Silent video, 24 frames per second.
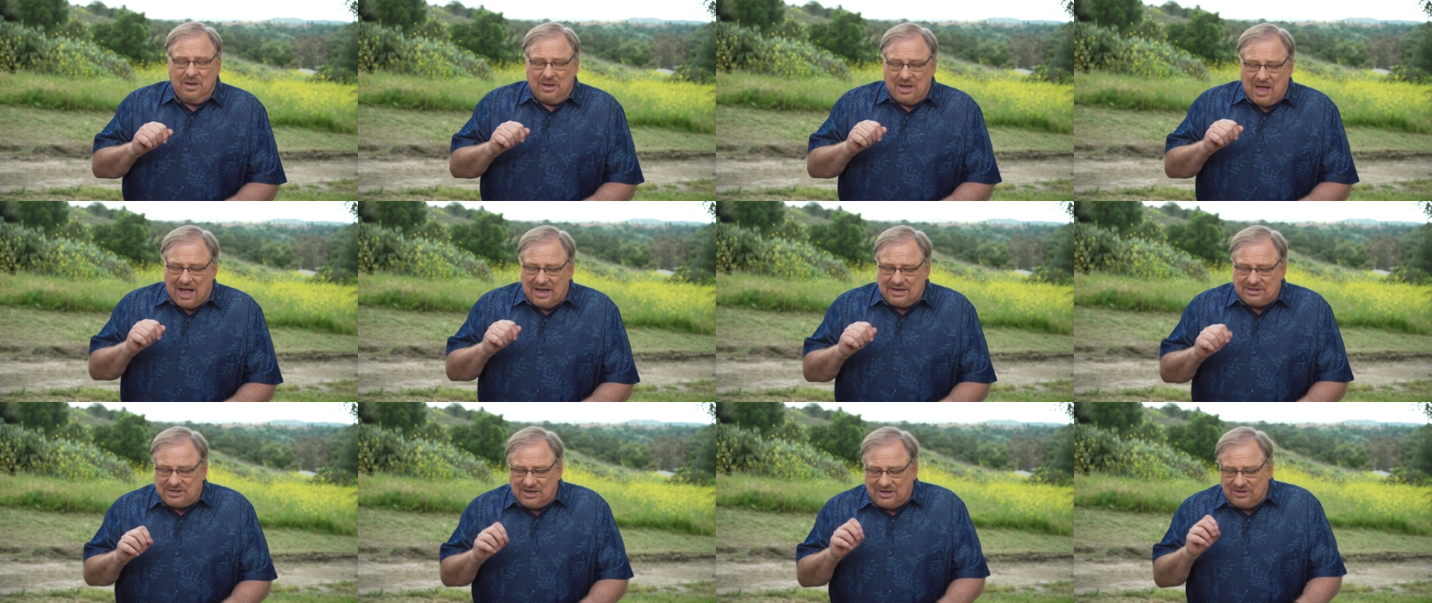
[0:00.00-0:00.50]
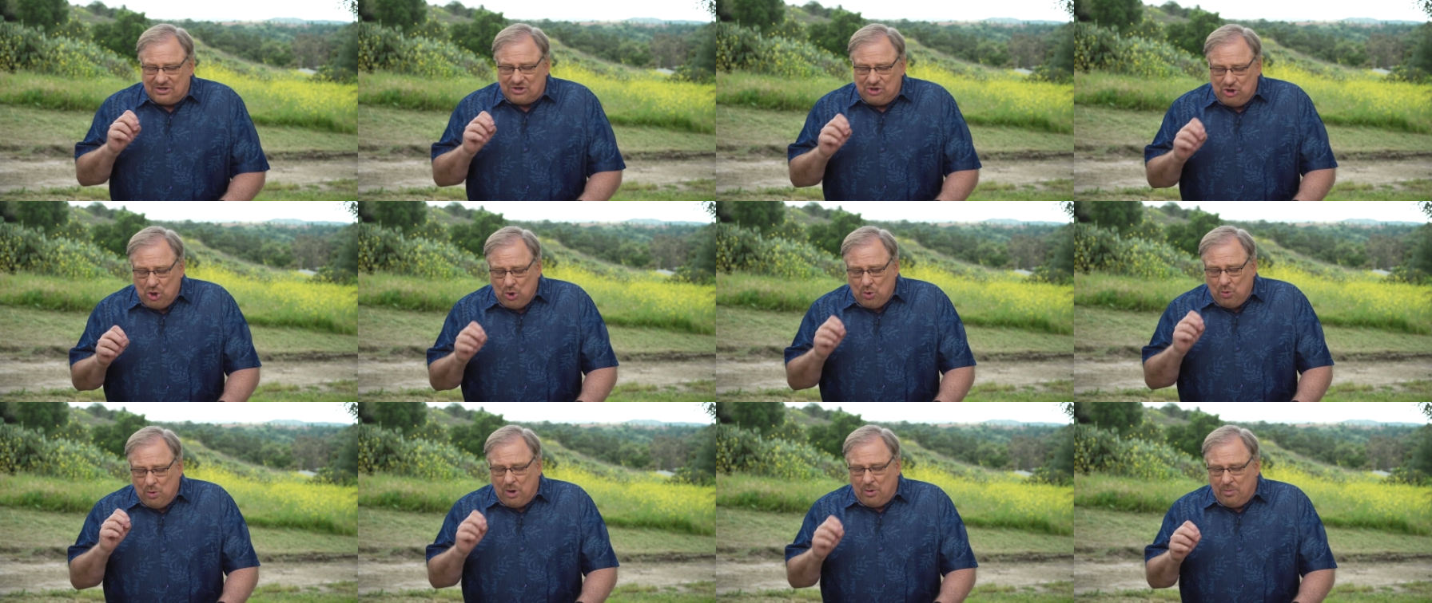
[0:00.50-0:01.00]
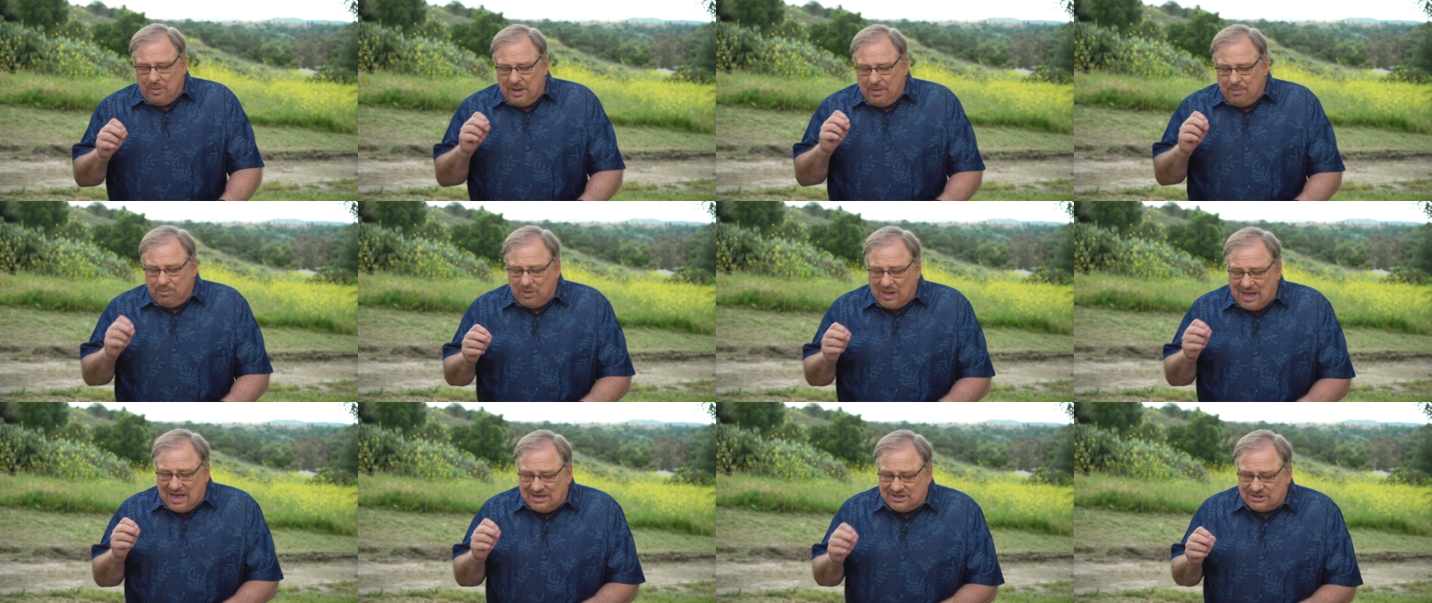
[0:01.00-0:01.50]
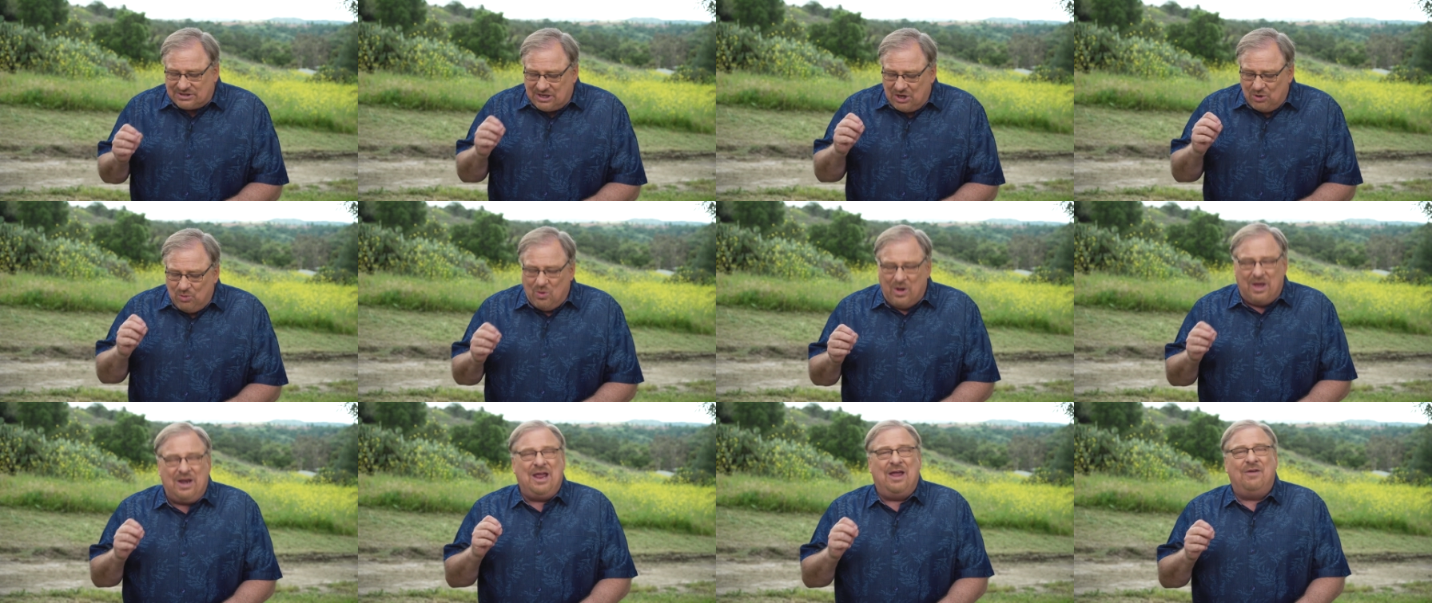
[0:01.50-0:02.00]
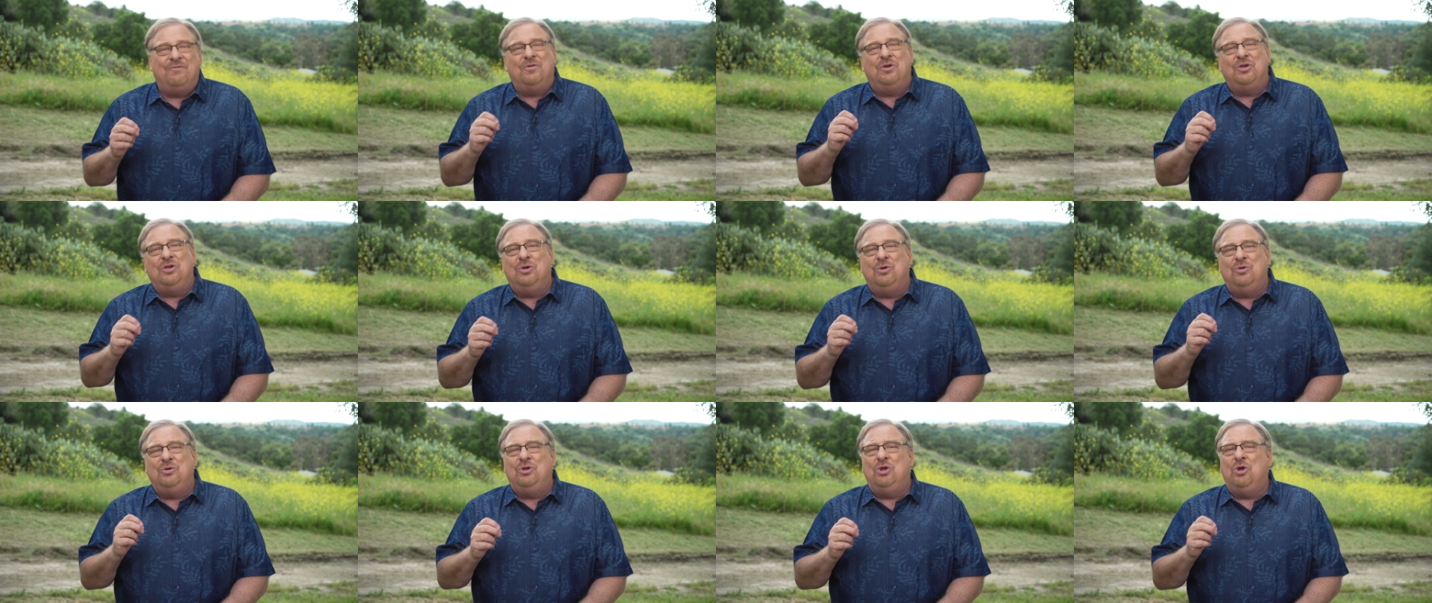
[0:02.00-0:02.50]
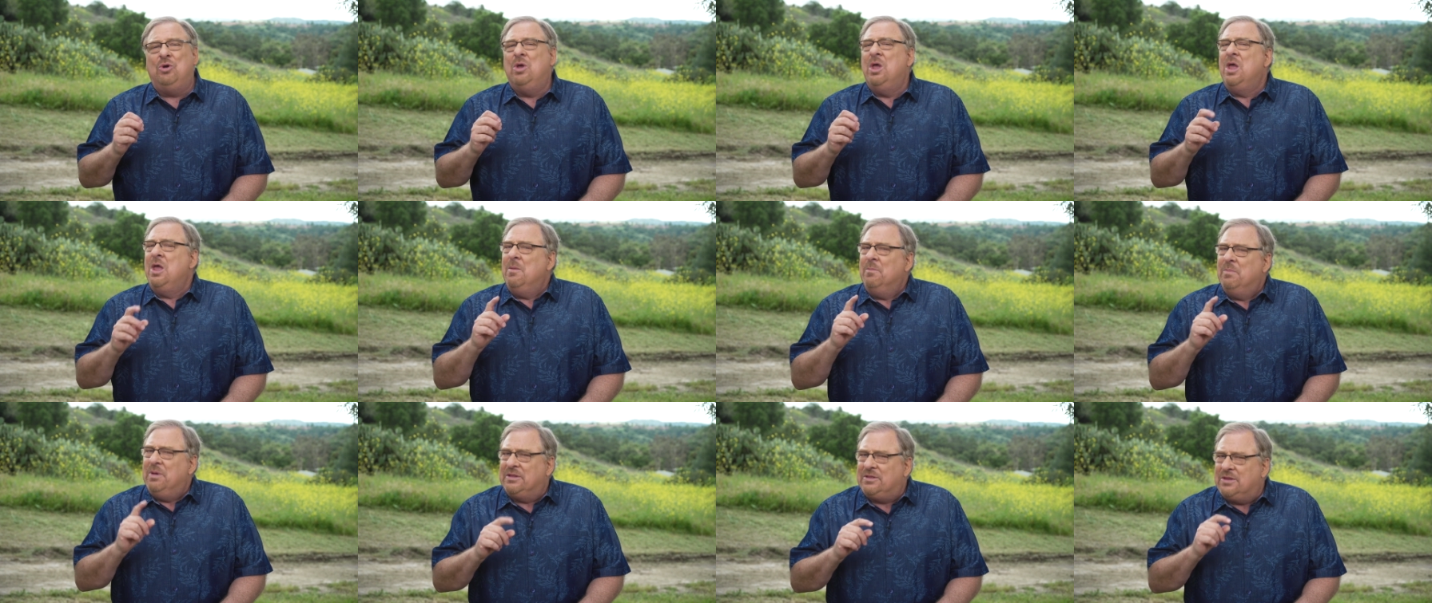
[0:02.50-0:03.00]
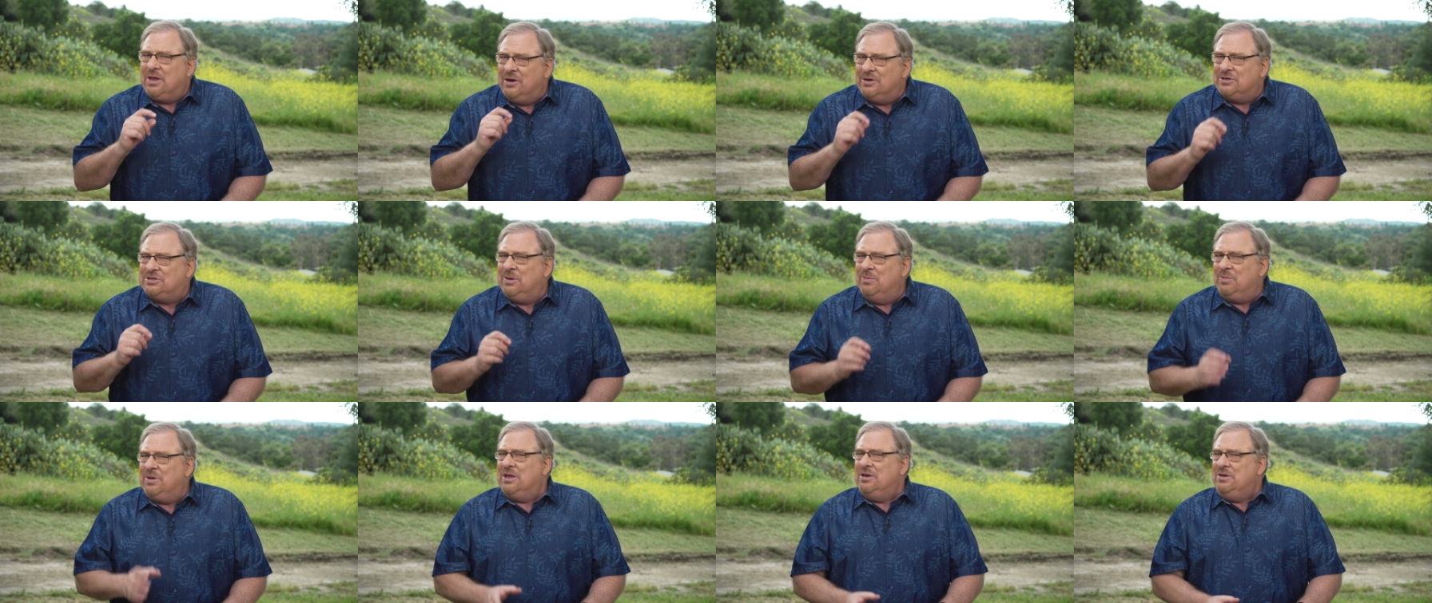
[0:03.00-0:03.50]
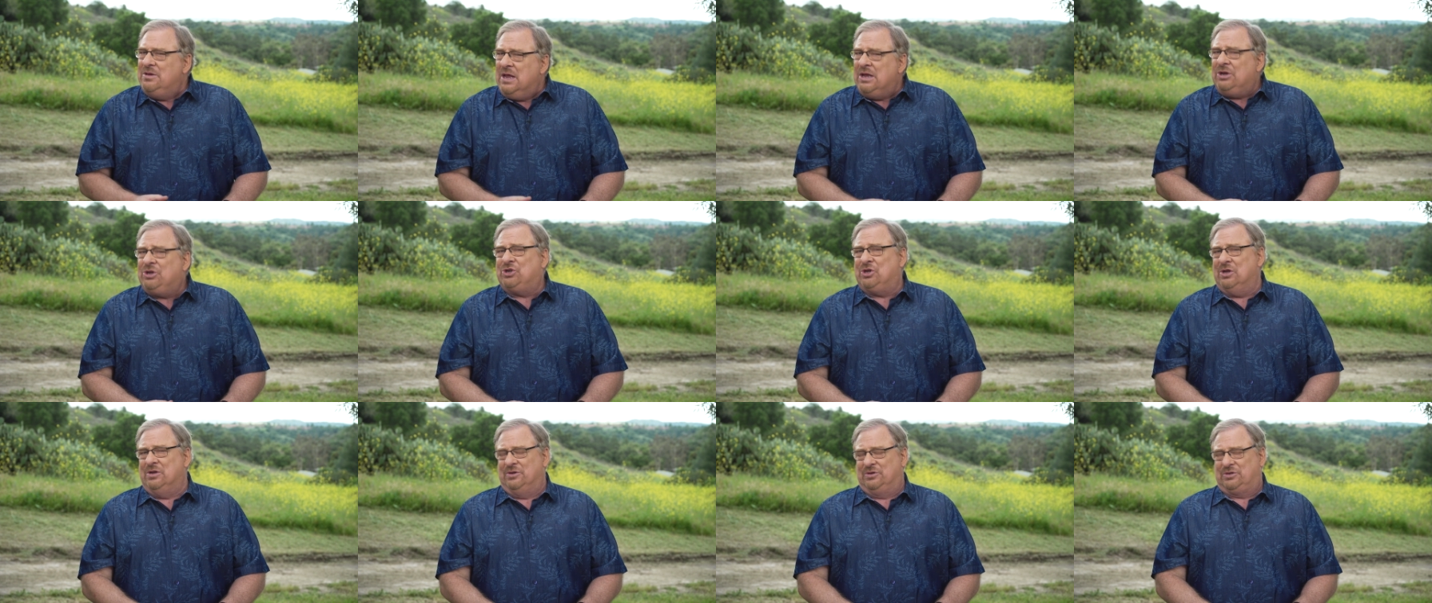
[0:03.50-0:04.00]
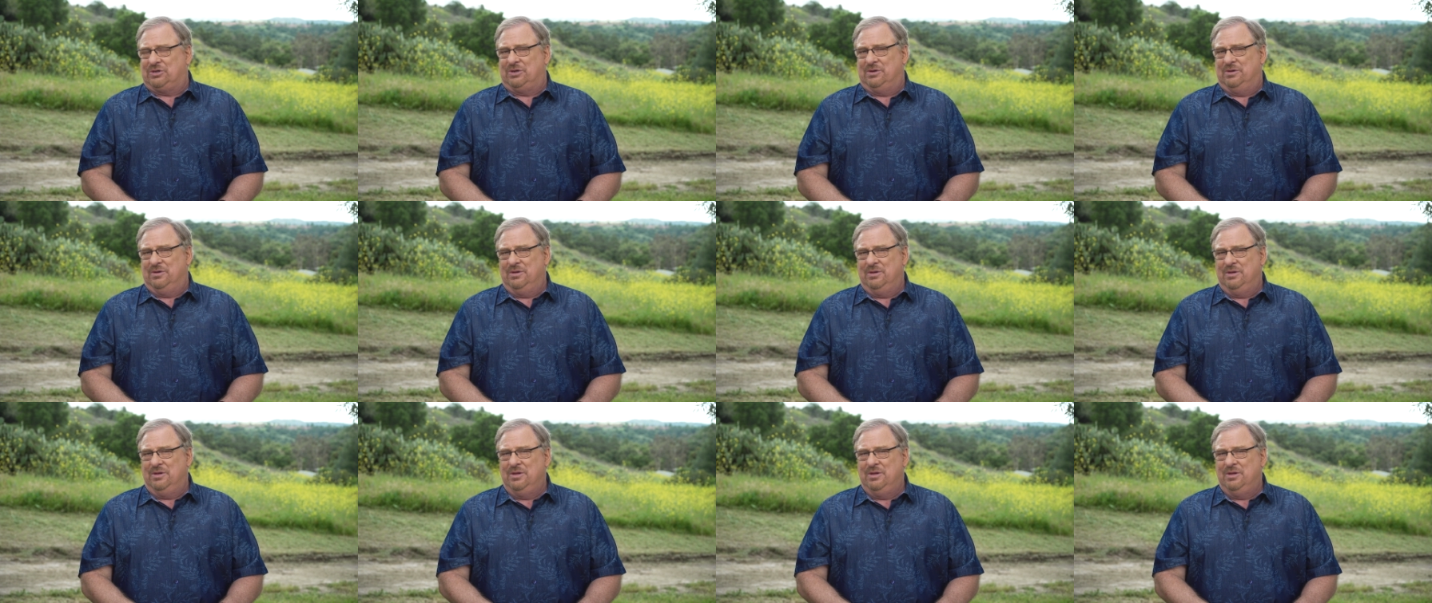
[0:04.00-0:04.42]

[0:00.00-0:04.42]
God says you will be blessed in whatever you do, but there are some conditions.